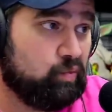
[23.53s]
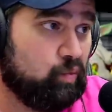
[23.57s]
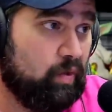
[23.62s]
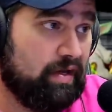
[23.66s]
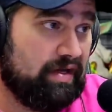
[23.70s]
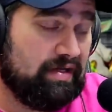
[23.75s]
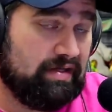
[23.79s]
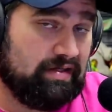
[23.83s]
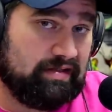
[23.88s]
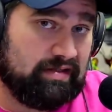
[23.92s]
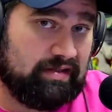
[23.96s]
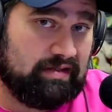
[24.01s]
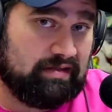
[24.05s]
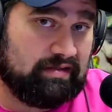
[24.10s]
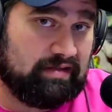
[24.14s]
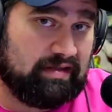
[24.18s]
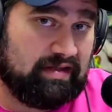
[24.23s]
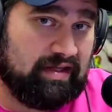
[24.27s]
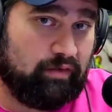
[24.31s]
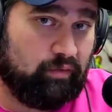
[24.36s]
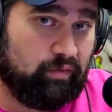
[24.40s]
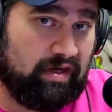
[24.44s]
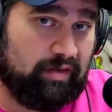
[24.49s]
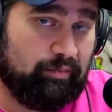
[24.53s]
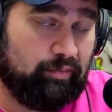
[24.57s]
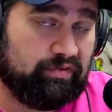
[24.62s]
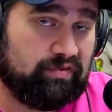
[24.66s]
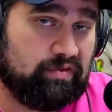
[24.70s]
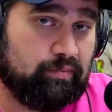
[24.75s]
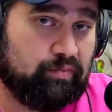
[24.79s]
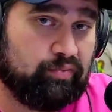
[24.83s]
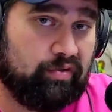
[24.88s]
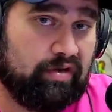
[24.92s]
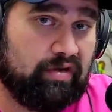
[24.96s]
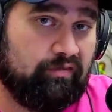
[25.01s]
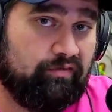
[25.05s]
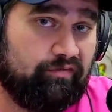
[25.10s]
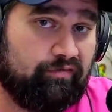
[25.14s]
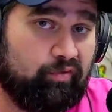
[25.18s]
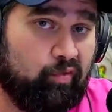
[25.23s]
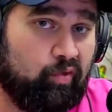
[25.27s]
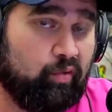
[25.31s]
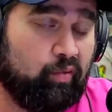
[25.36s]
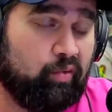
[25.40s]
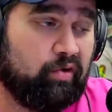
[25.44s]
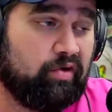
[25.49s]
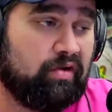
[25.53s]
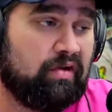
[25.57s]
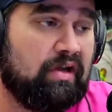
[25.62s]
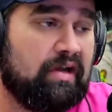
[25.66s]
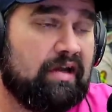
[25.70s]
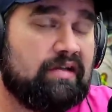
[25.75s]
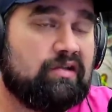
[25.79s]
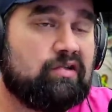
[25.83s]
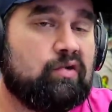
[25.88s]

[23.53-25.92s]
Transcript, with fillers: witnesses that they were able to bring forward